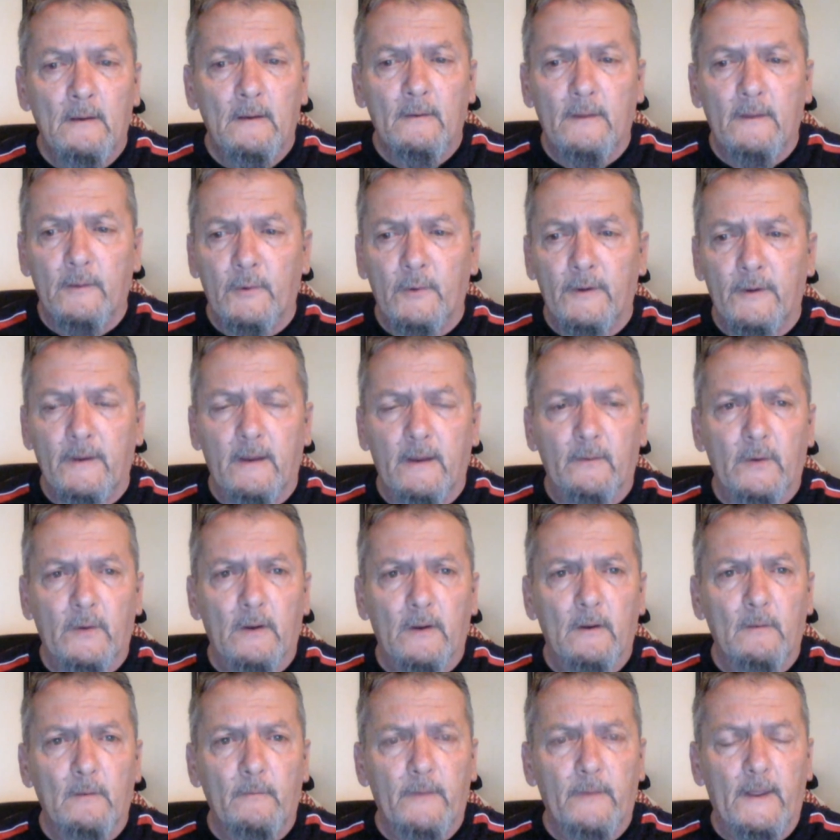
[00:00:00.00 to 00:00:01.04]
They were
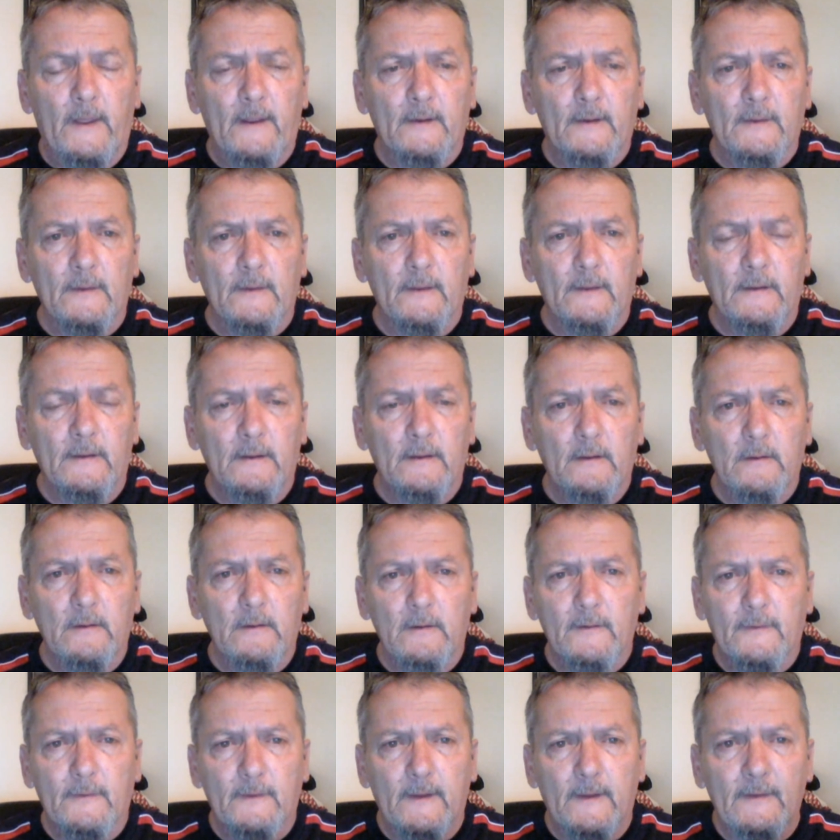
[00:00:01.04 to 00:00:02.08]
never backslidden
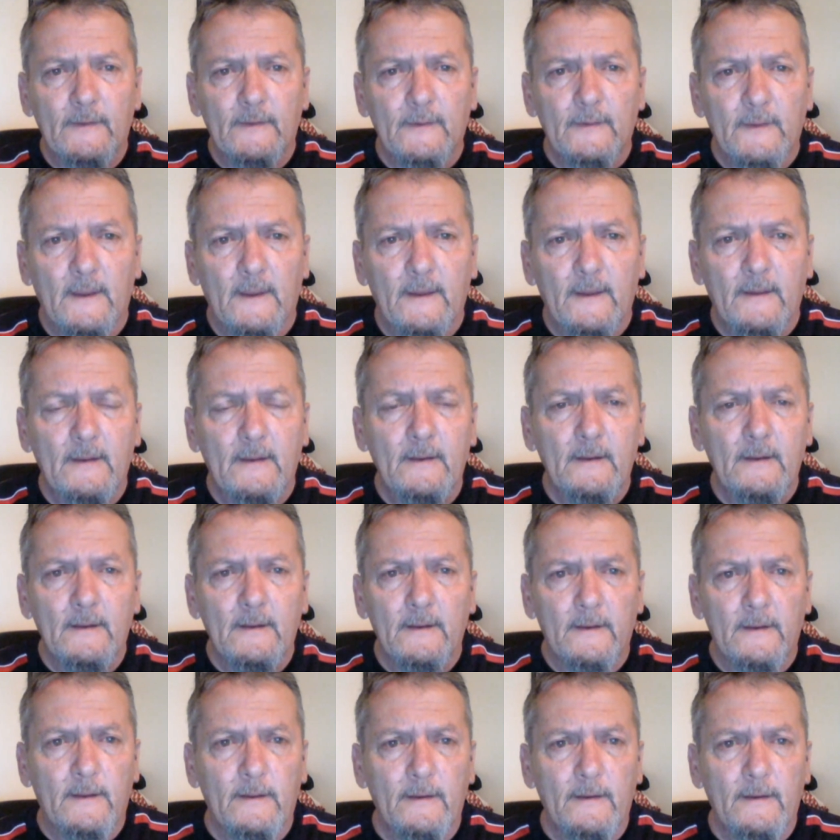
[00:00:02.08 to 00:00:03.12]
because they stayed
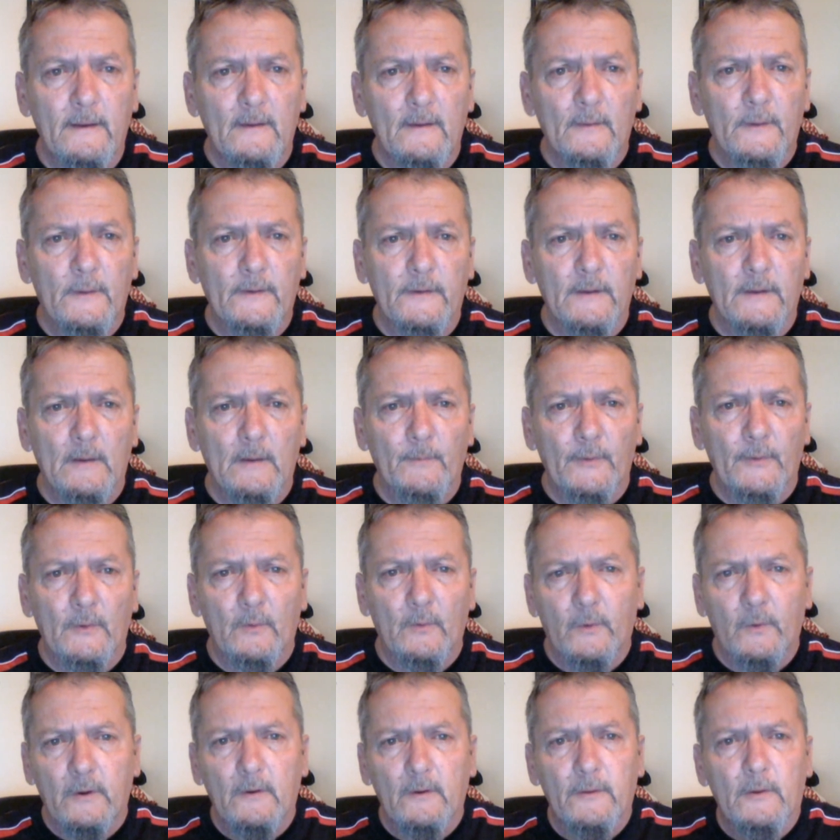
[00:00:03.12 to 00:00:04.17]
in the temple
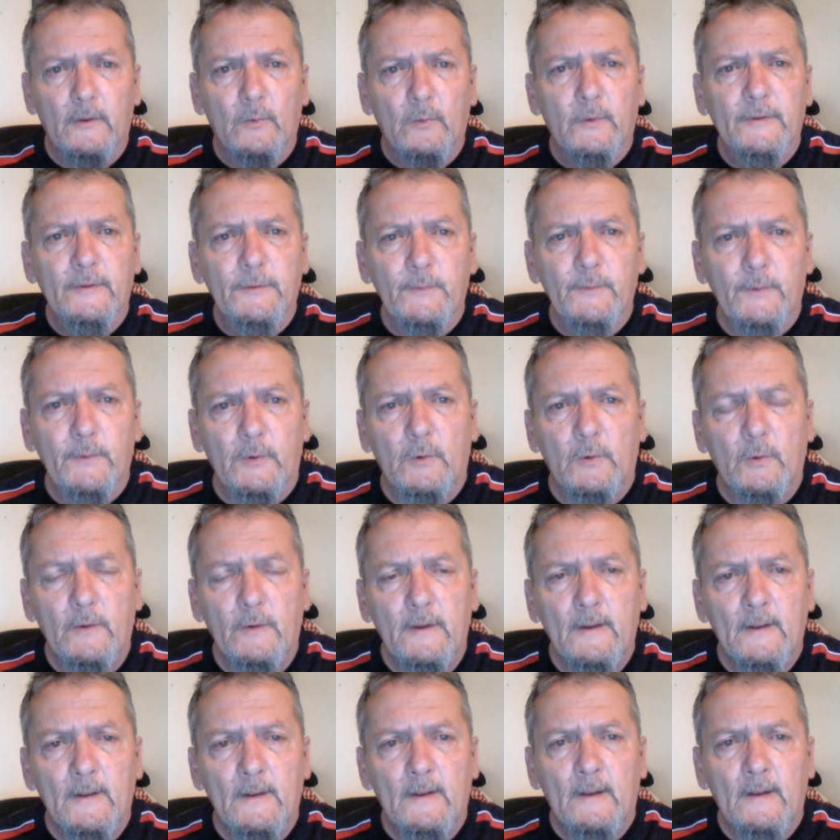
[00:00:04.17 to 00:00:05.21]
where there was food,
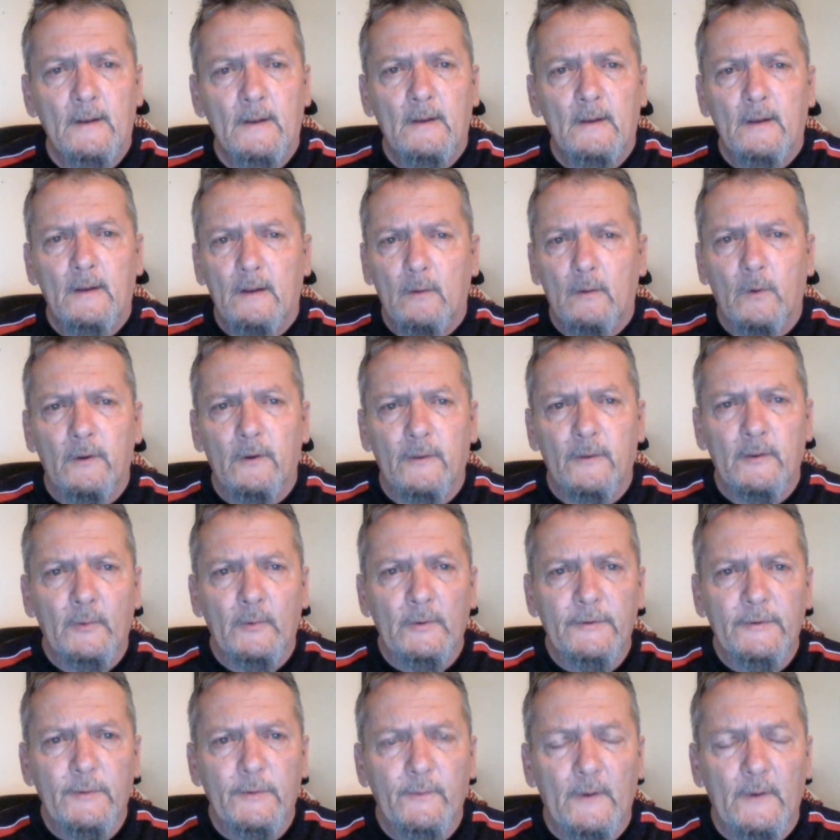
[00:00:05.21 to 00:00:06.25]
where there
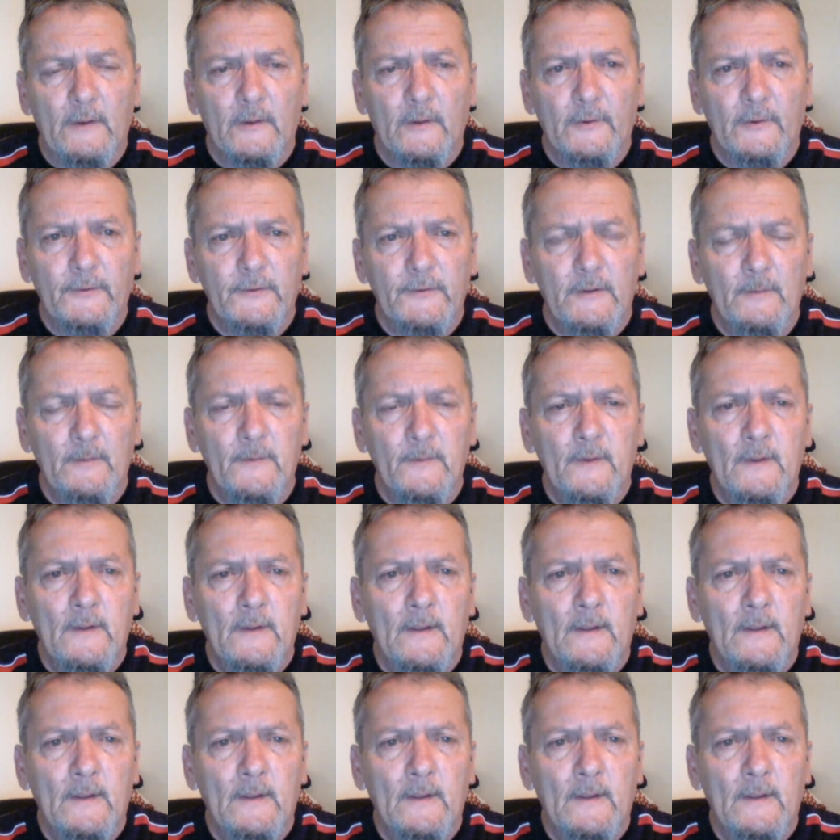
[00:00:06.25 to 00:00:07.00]
was fellowship.